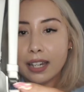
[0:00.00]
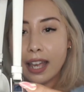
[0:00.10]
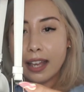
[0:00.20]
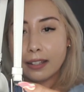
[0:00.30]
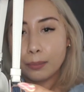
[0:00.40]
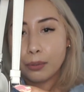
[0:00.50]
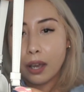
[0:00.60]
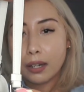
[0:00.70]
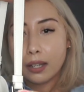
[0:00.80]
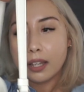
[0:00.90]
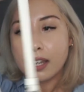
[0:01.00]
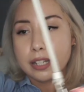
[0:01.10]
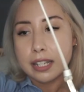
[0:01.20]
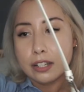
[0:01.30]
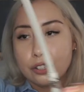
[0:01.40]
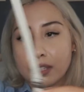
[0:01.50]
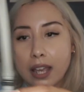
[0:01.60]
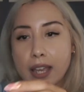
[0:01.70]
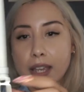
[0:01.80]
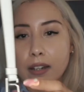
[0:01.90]
It has Prada on each
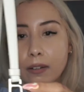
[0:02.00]
side